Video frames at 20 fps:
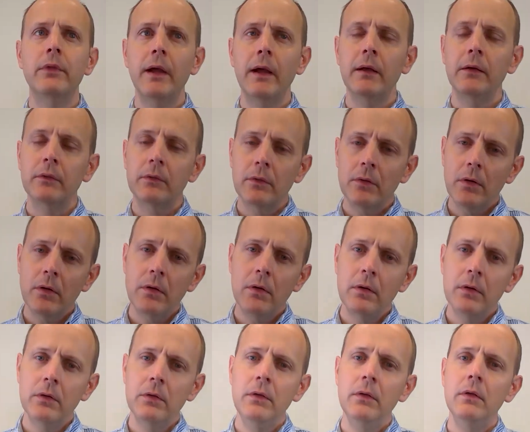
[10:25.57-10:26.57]
that
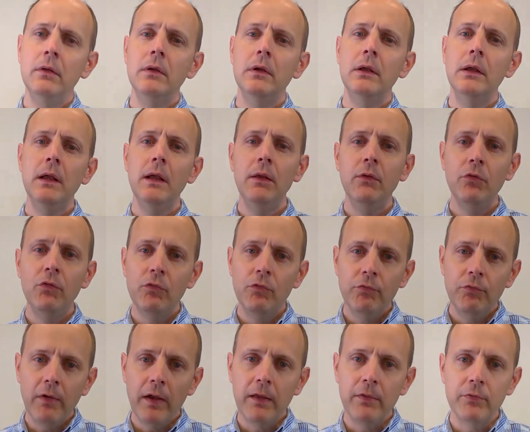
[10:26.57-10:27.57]
God is
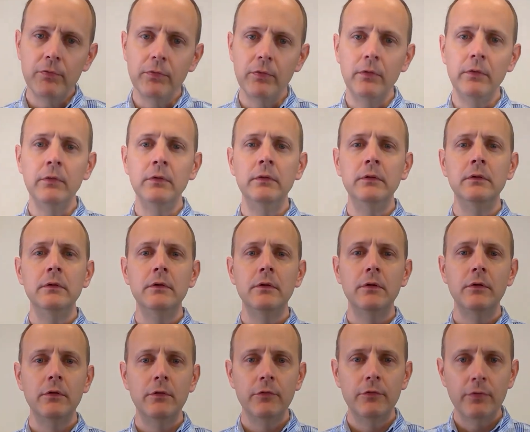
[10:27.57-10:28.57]
faithful
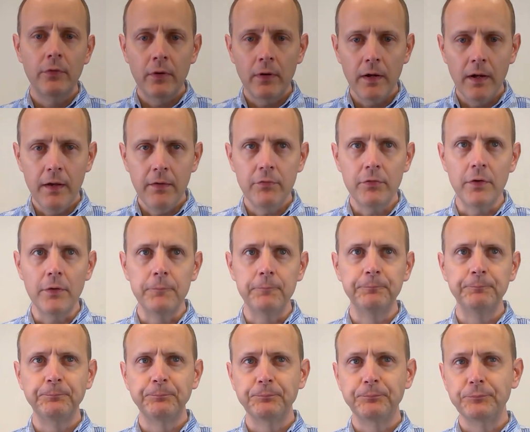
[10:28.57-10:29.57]
forever.
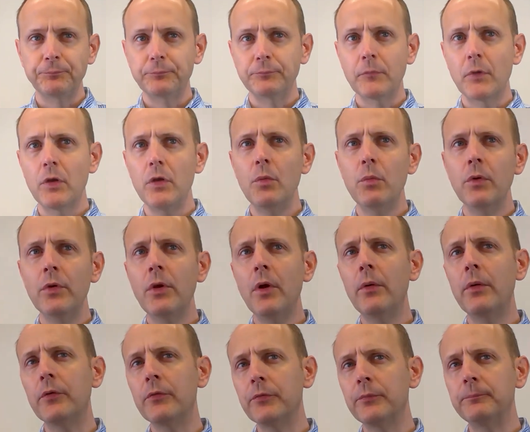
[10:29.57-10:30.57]
You will
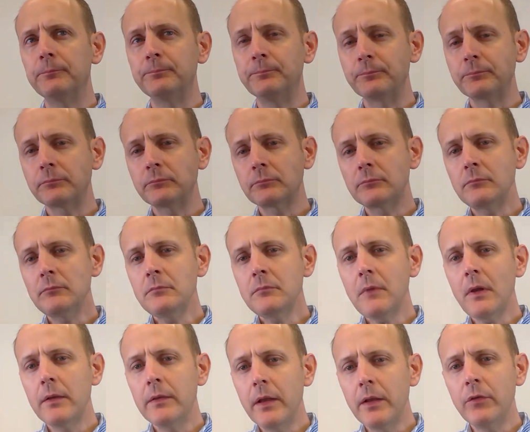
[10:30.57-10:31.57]
notice
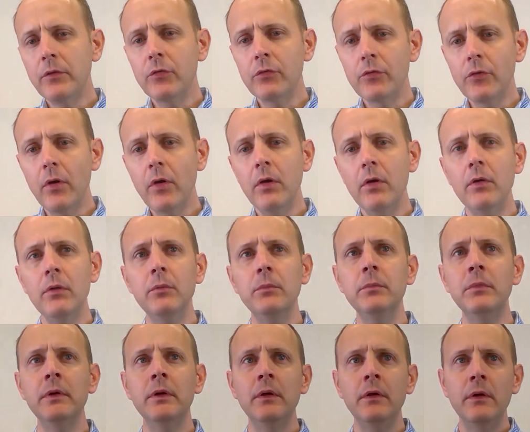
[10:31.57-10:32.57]
that the
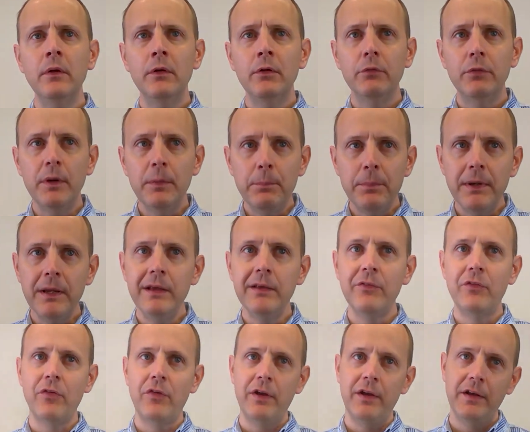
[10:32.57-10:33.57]
psalm
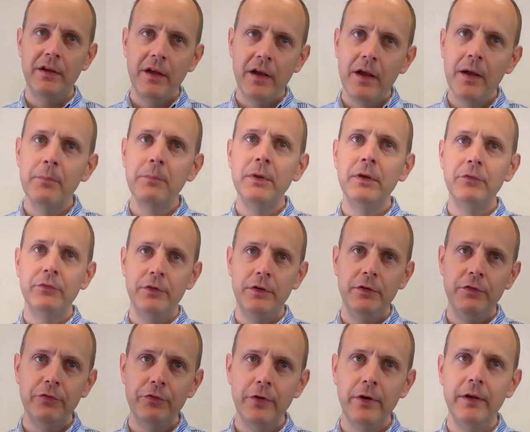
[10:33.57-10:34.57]
repeats a common
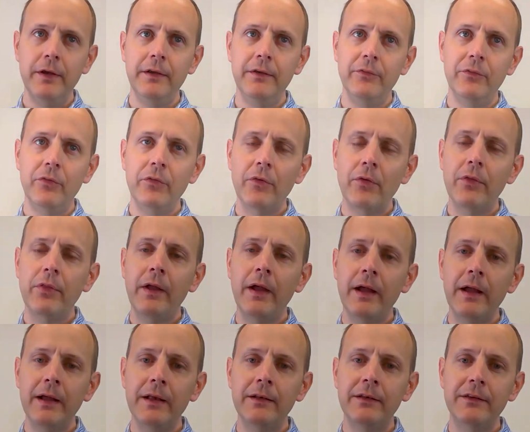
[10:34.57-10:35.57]
refrain so
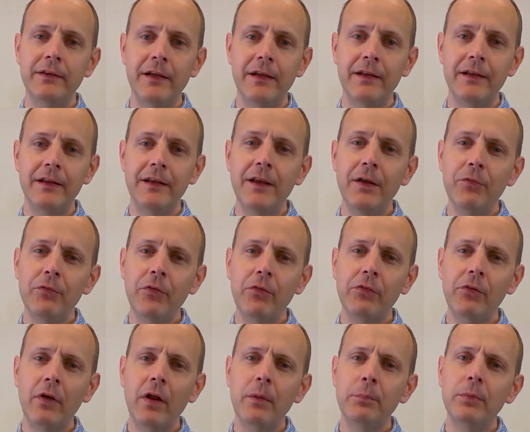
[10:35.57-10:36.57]
that it gives
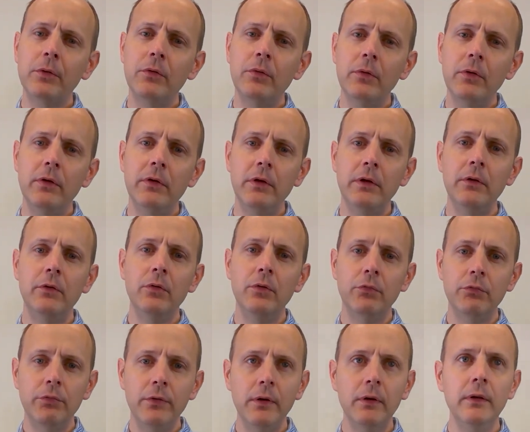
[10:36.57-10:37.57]
us an opportunity
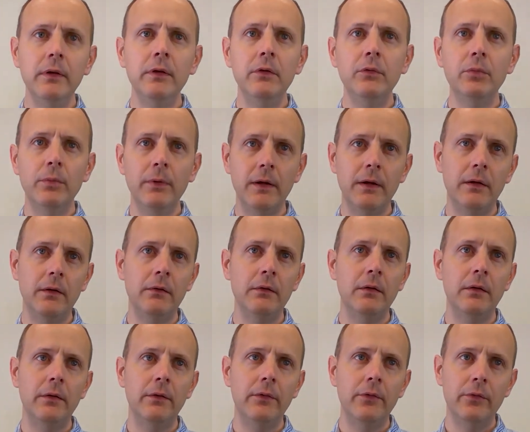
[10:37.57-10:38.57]
to really
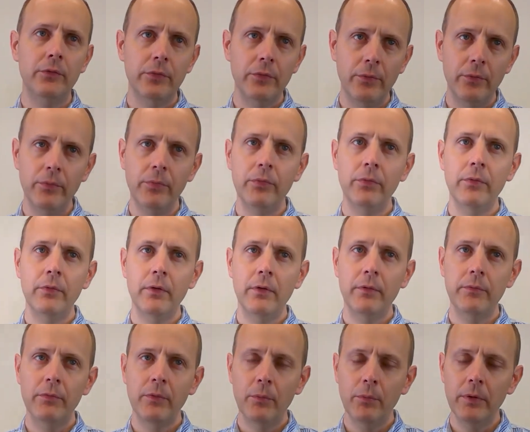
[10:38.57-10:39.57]
dwell on the truth
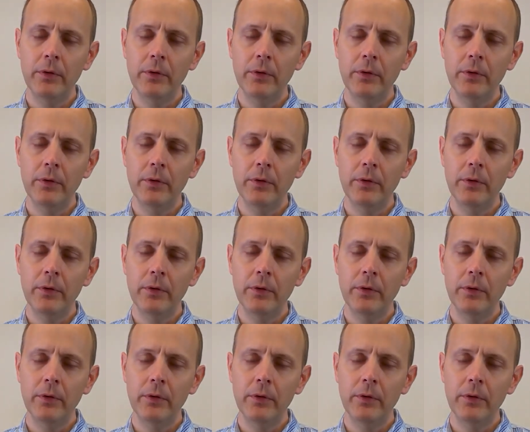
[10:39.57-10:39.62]
of the